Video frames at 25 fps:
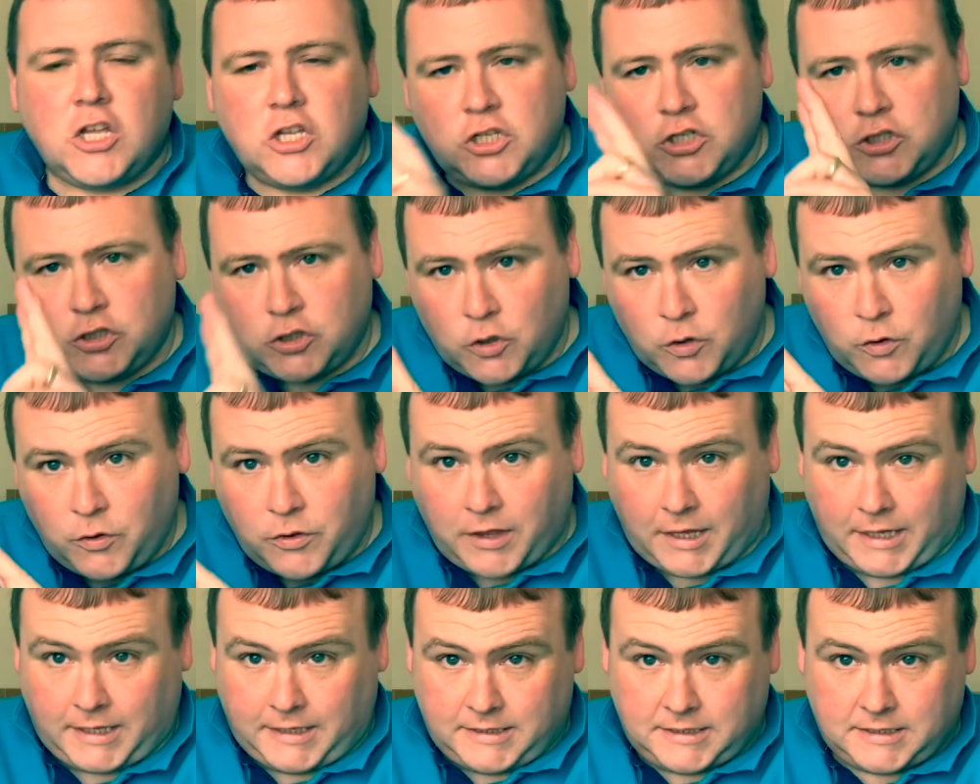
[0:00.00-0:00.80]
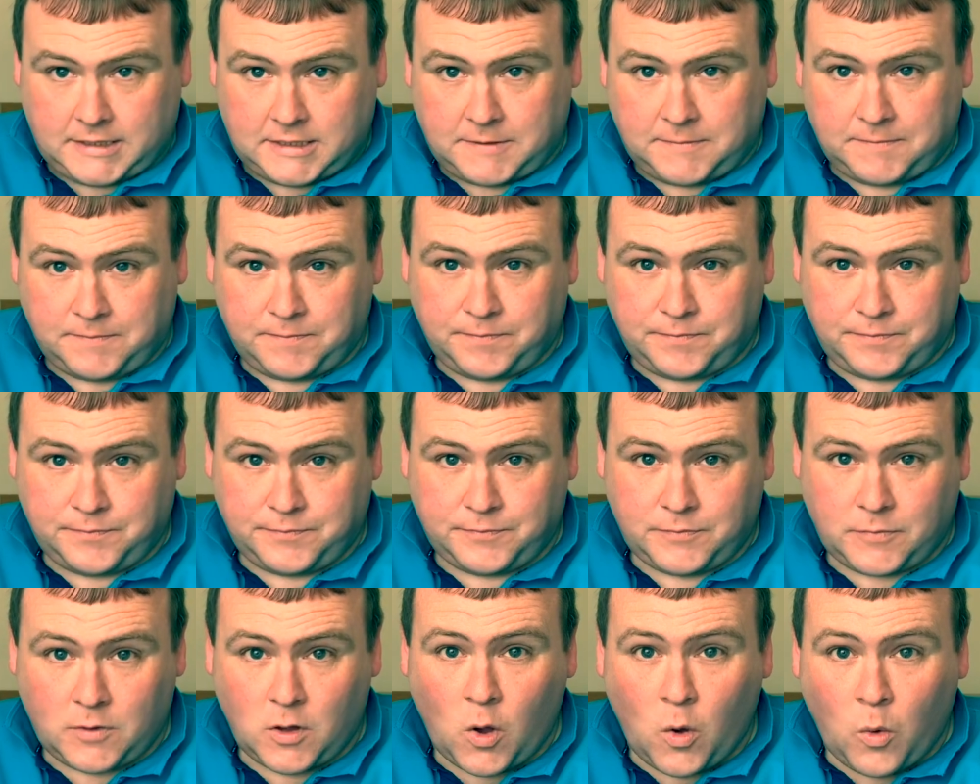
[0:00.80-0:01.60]
Two things.
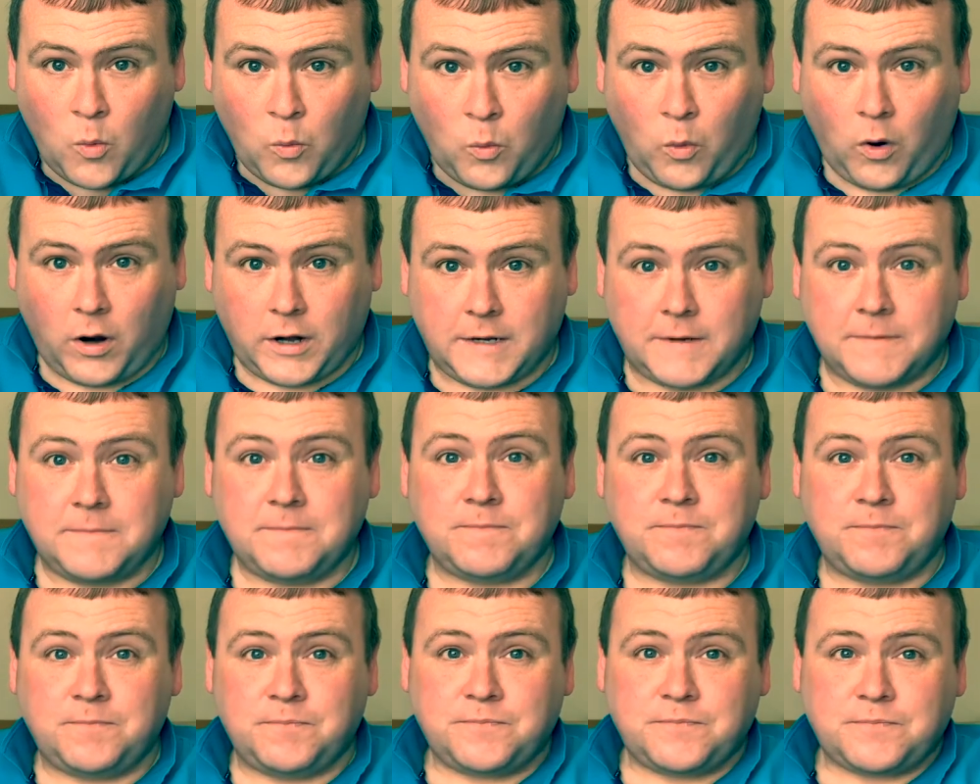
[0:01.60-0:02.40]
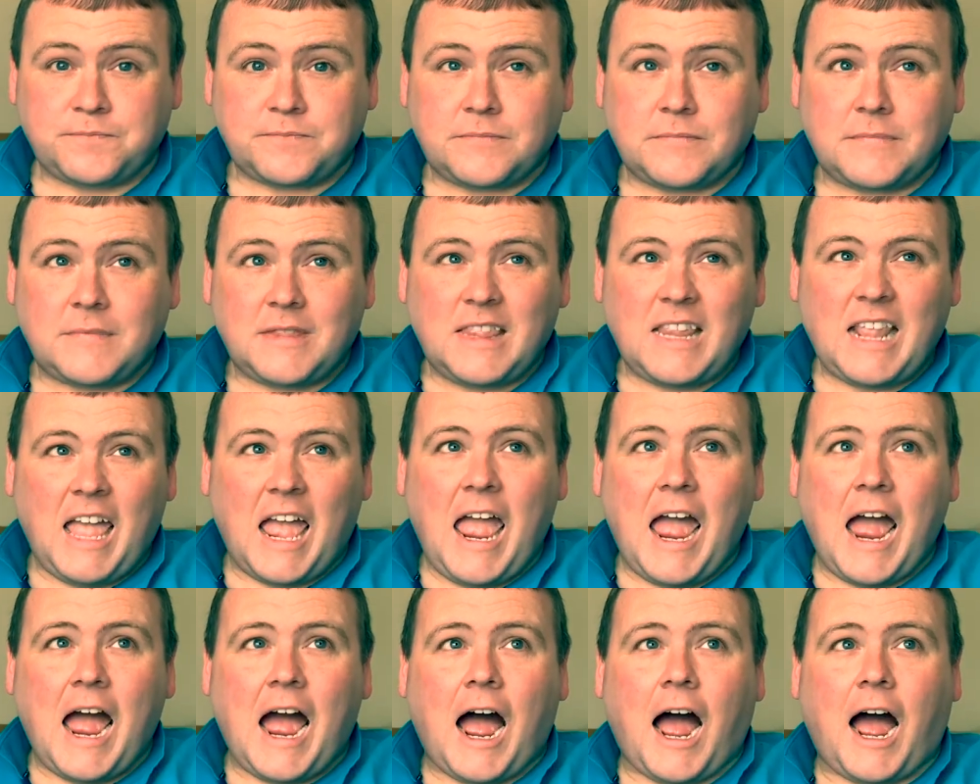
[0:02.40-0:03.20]
One,
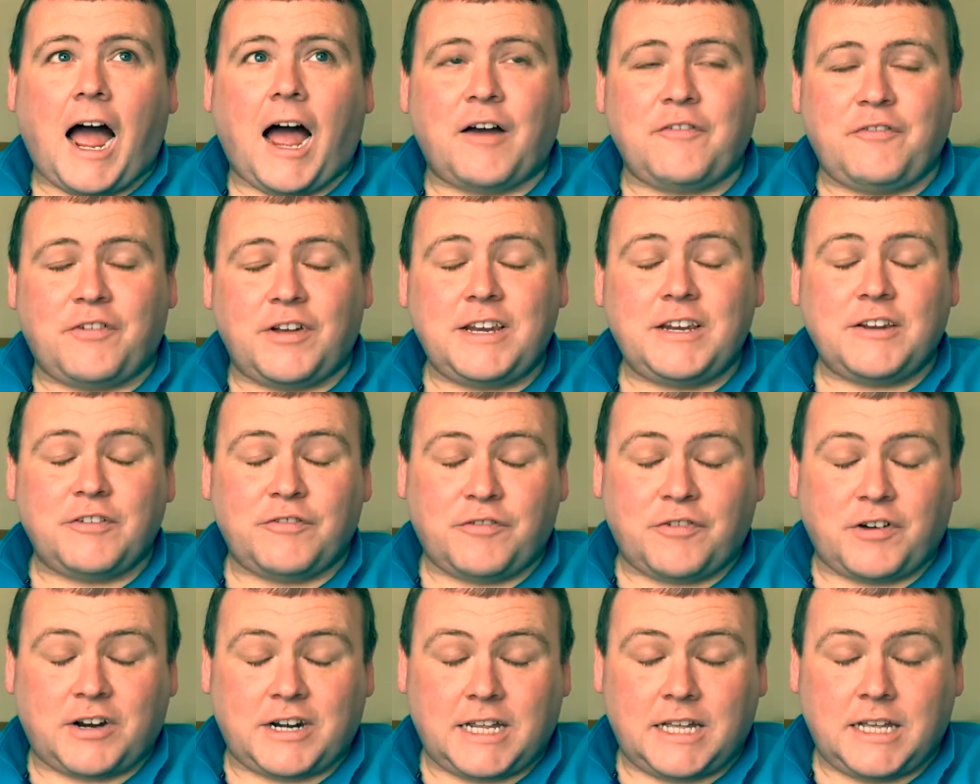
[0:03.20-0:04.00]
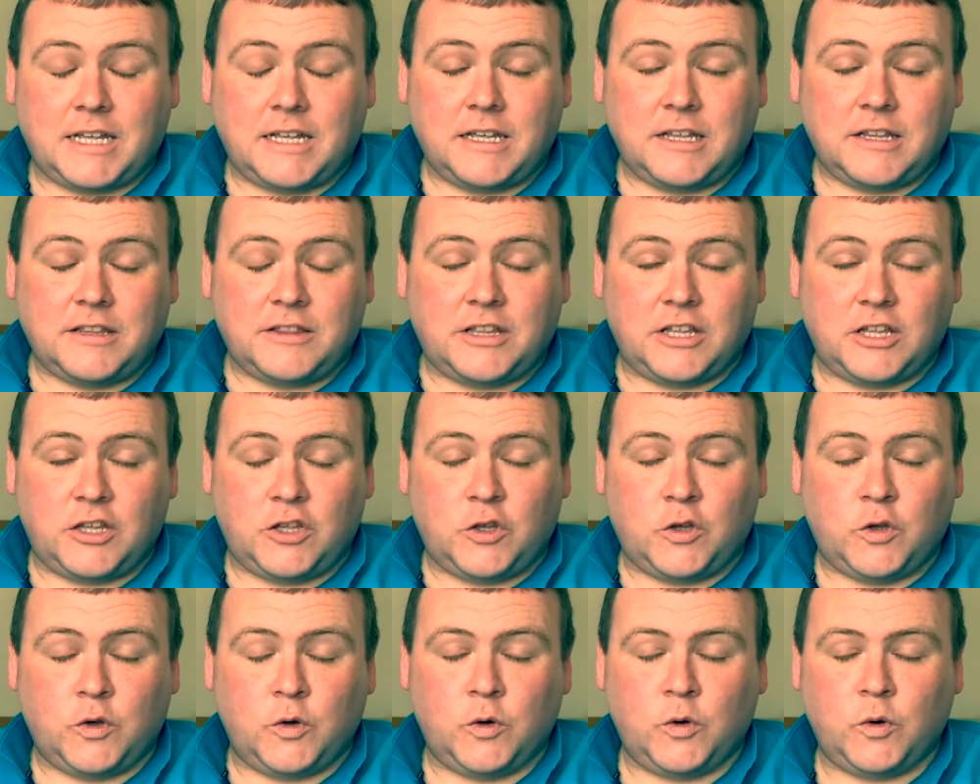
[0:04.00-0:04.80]
I find it funny that
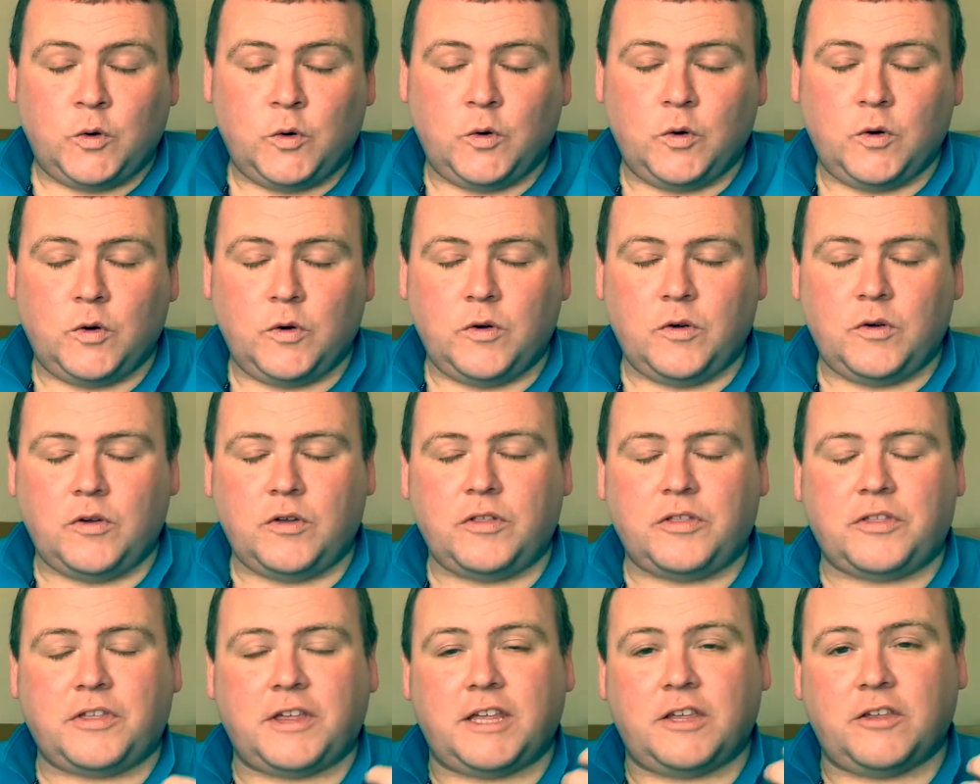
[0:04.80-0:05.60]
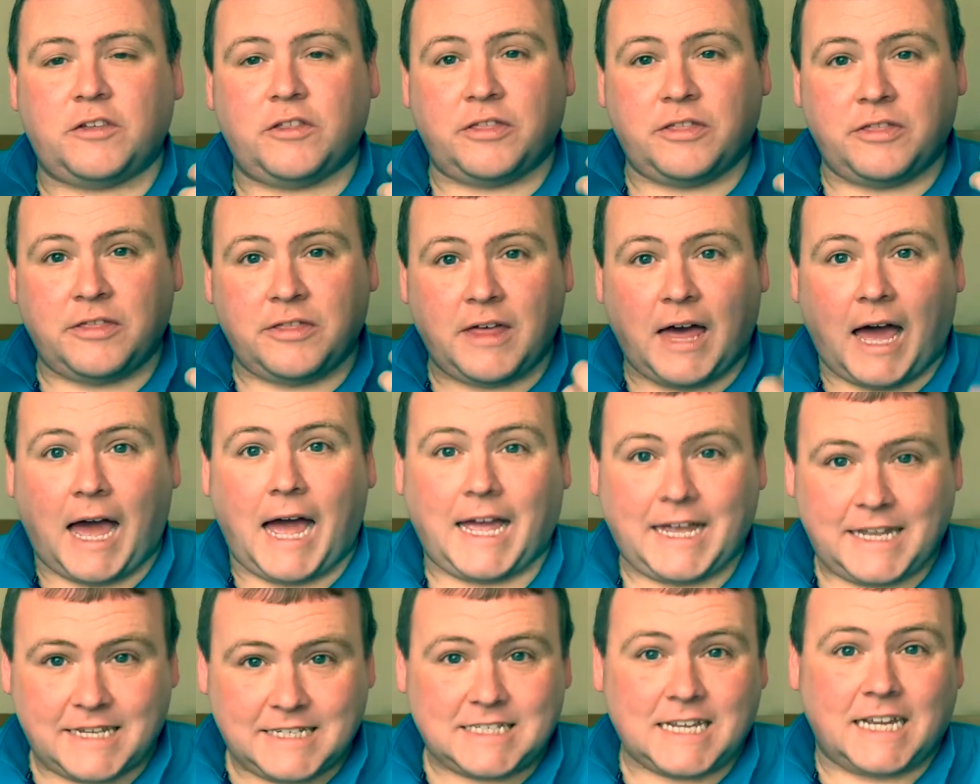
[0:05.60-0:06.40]
you think you're that
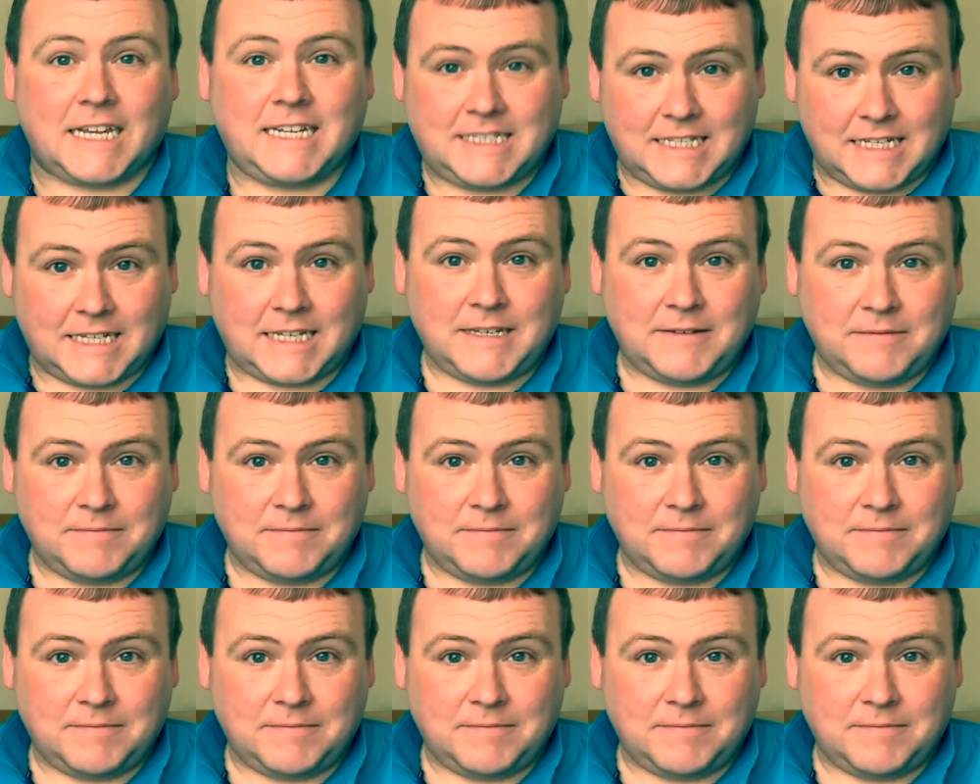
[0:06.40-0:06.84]
exciting